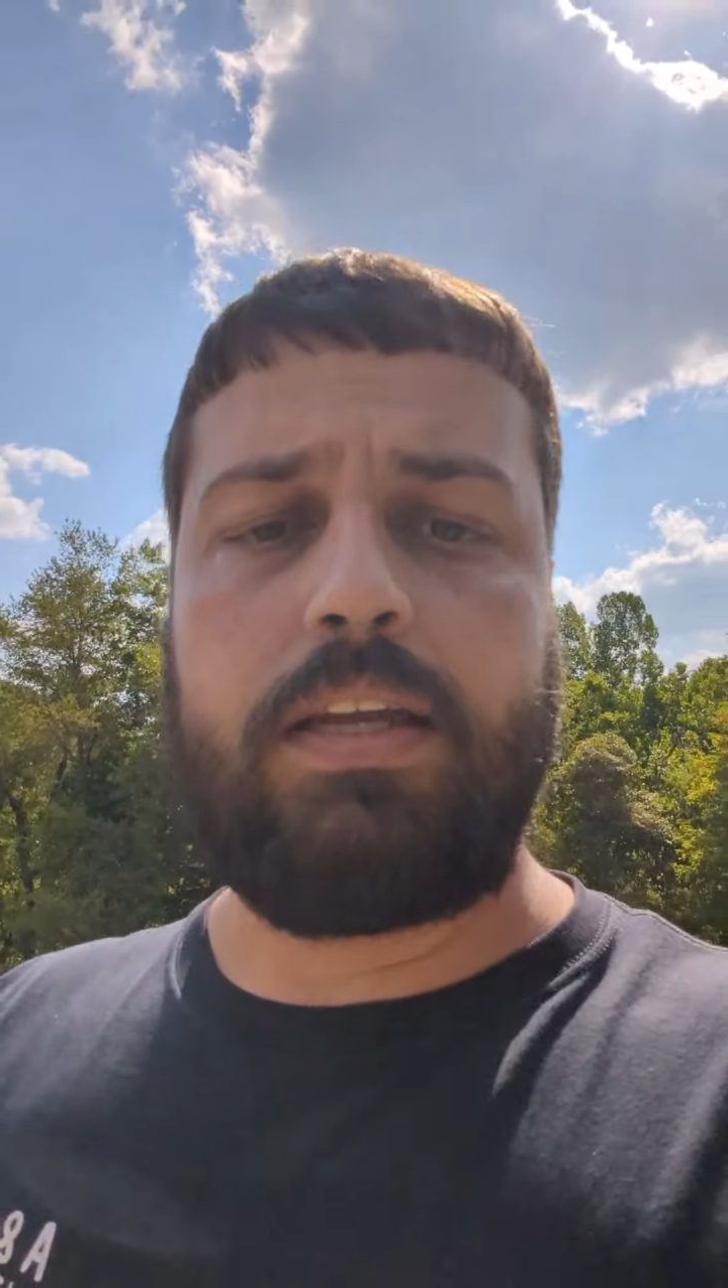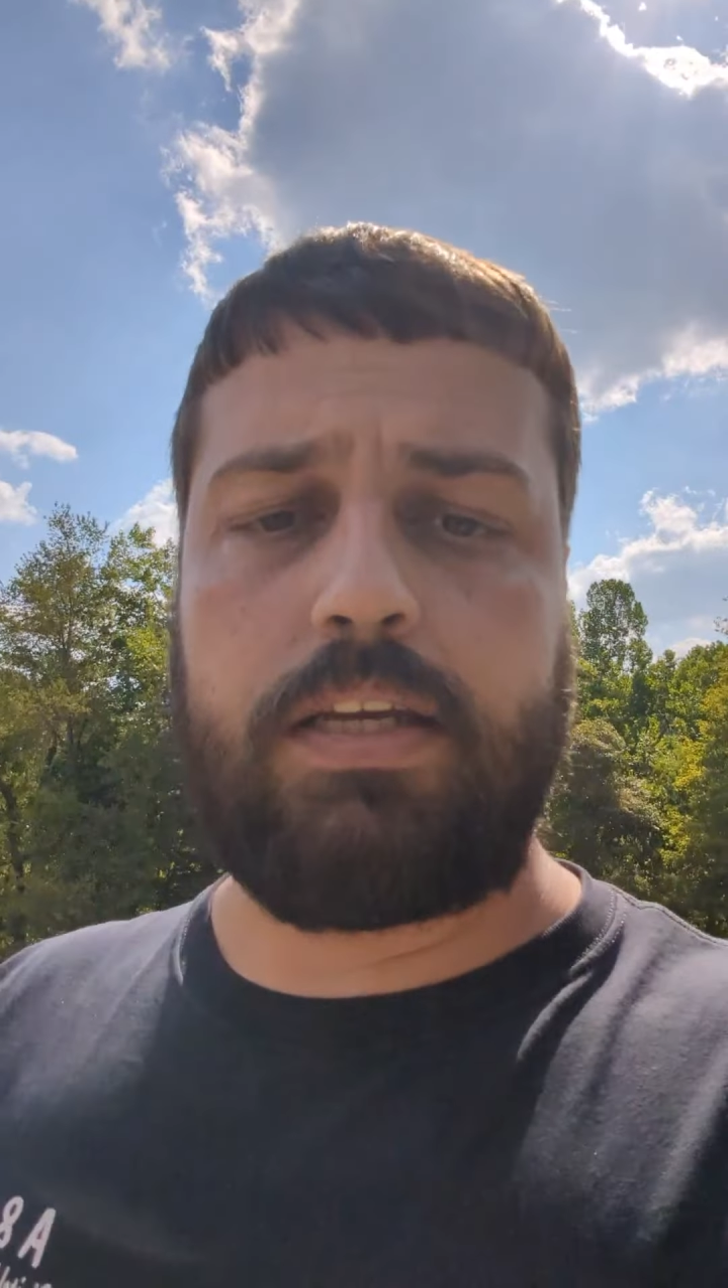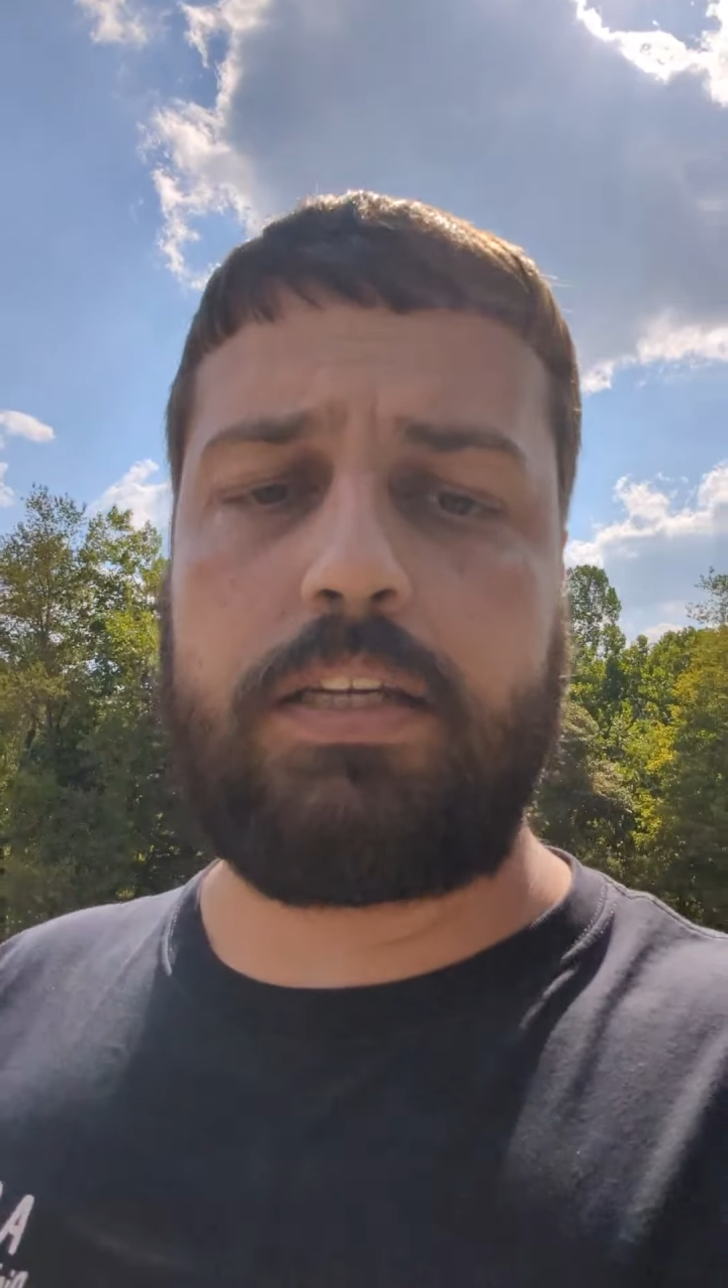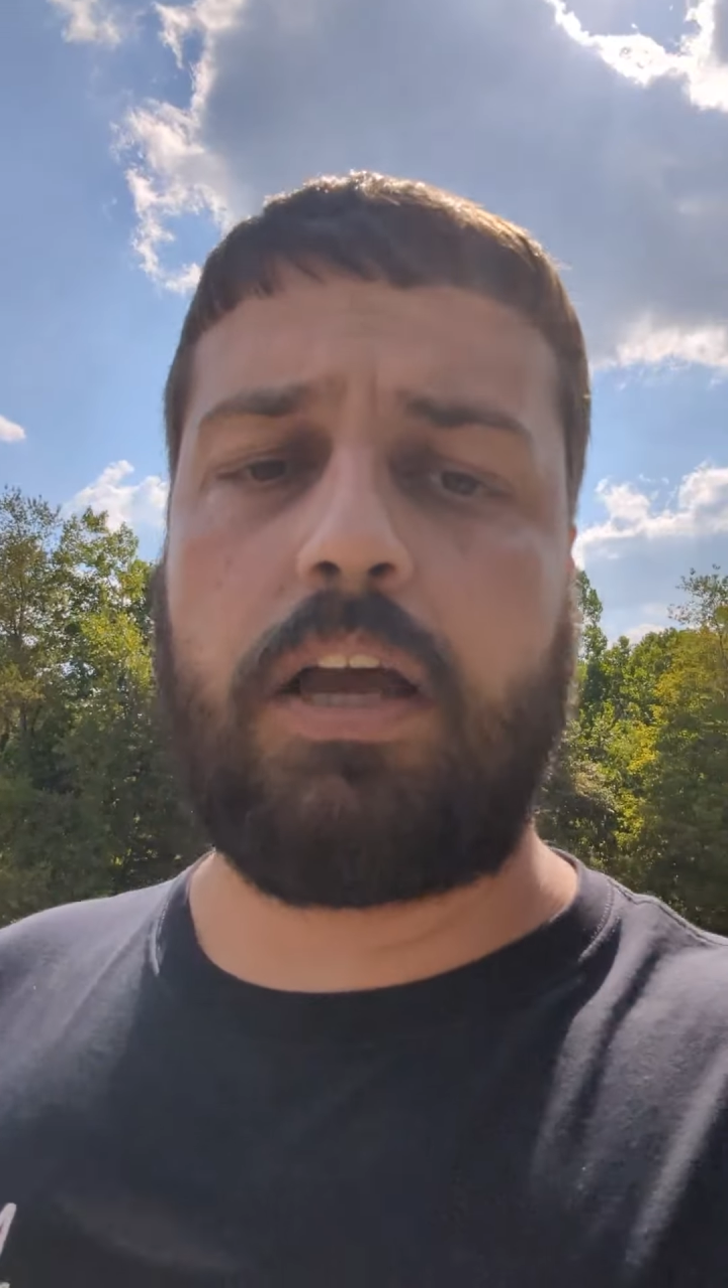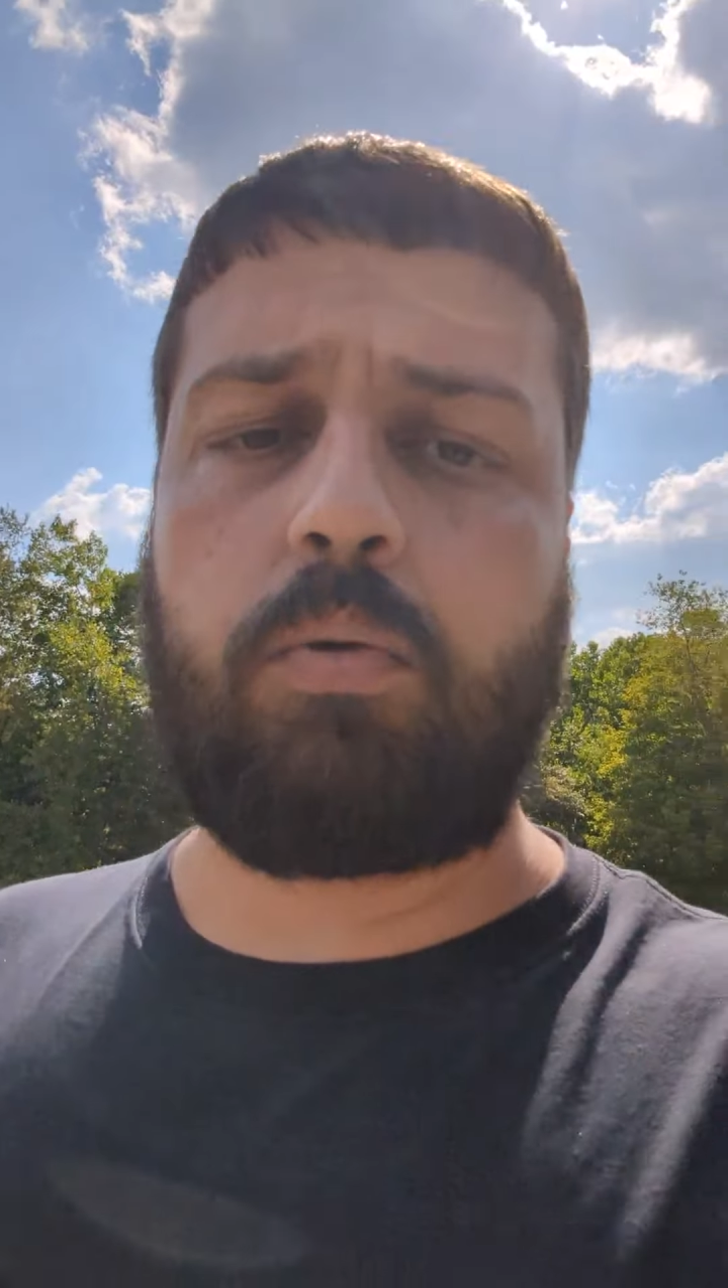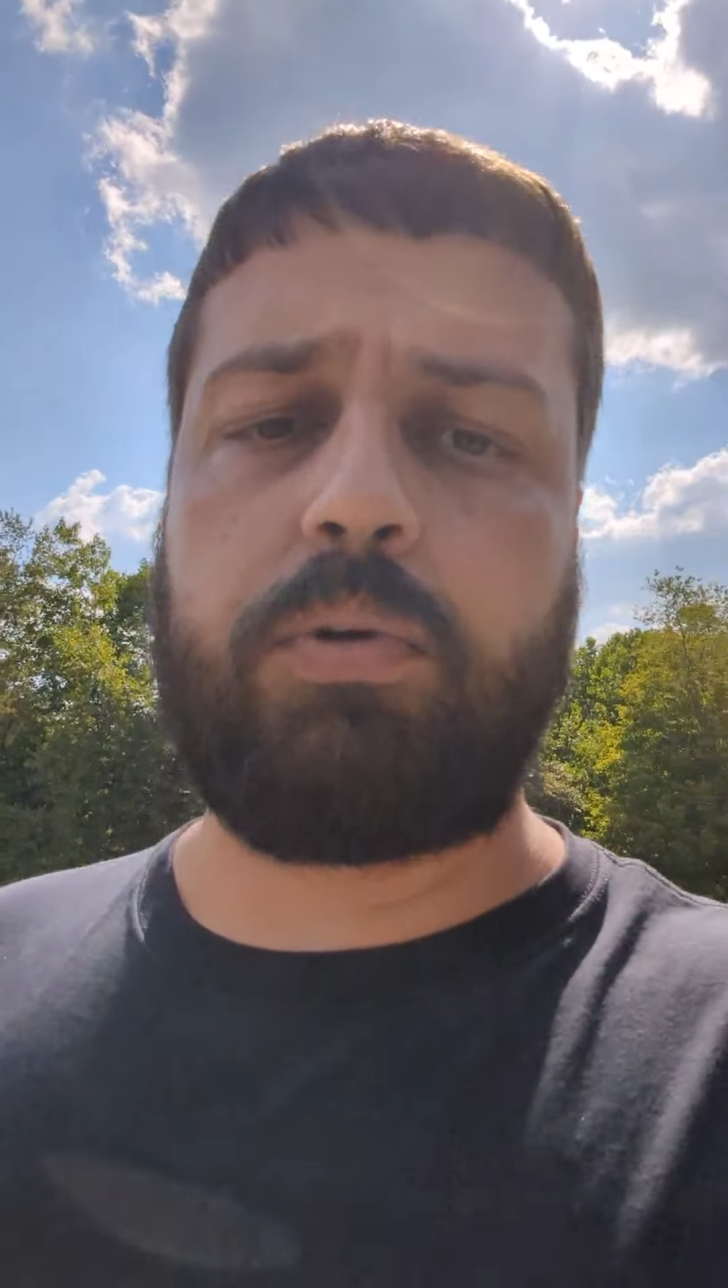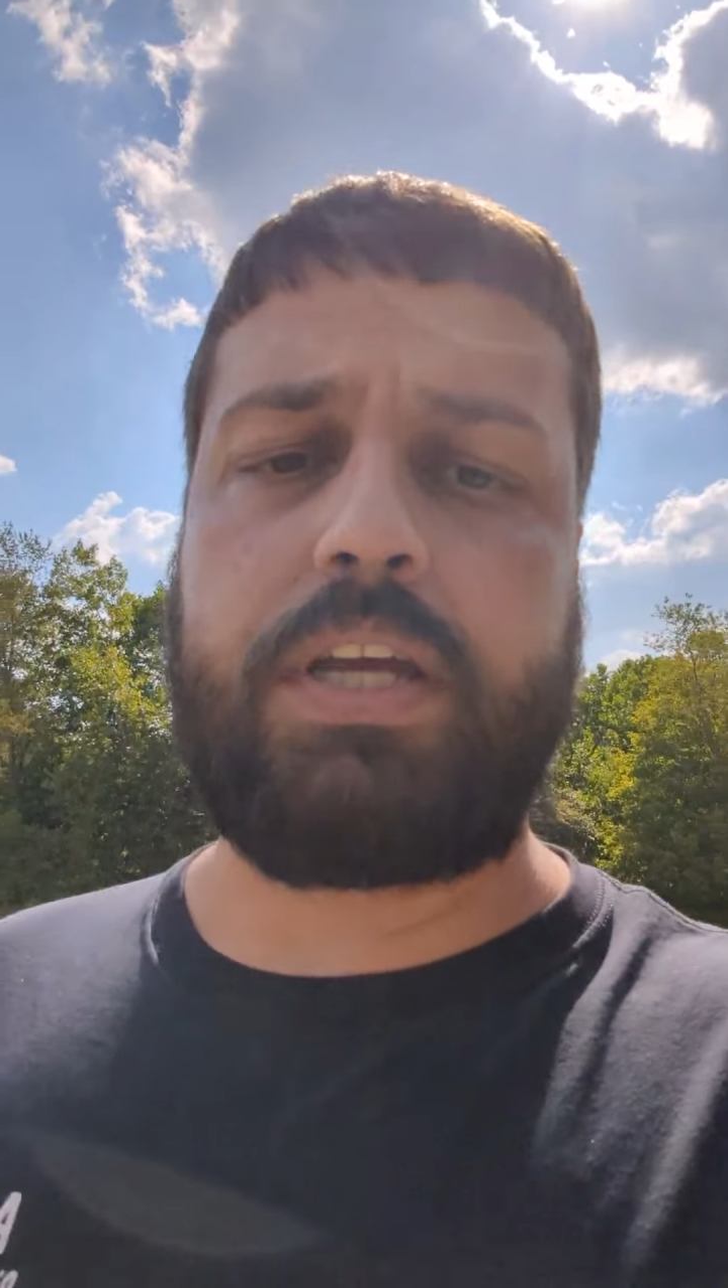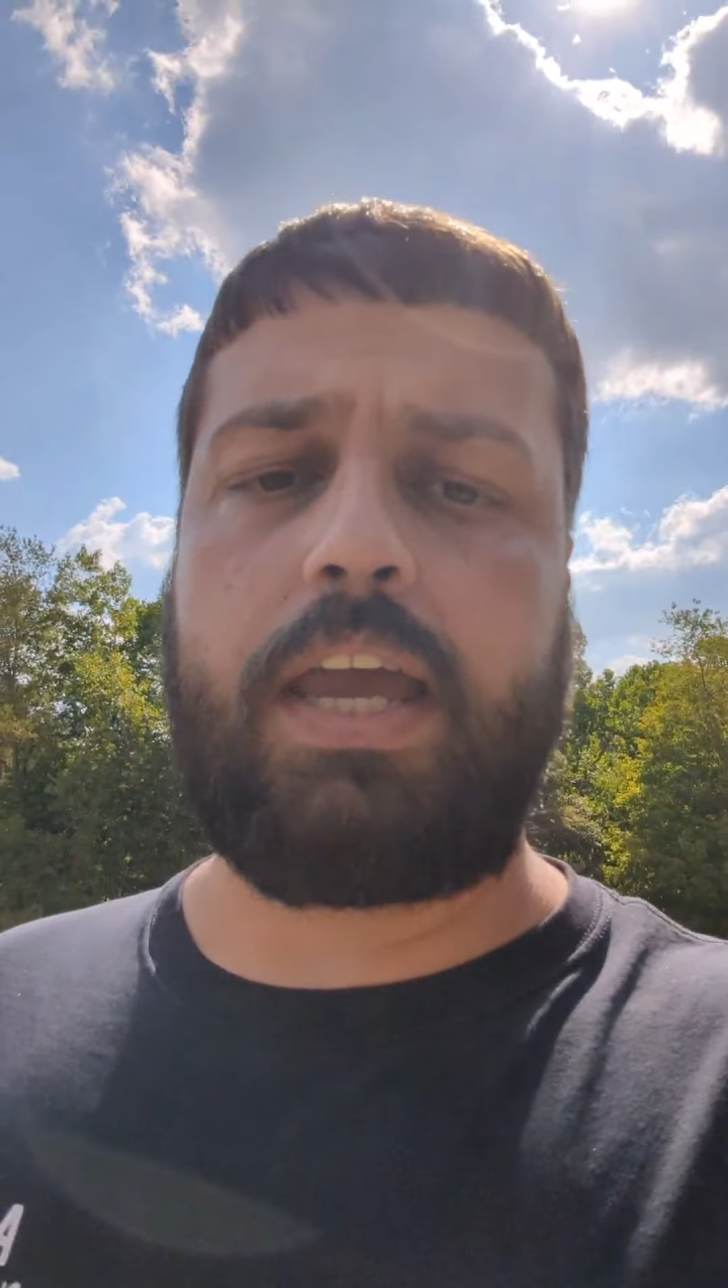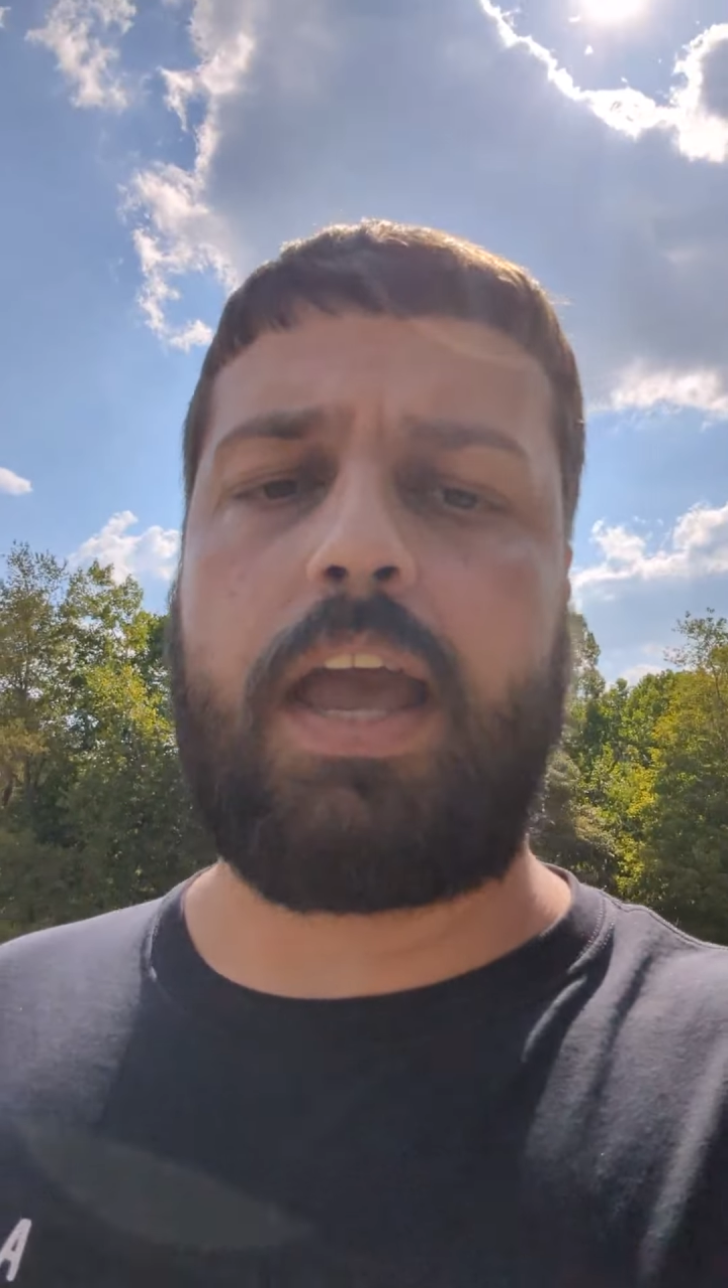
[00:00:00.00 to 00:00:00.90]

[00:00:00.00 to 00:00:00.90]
TikTok will tell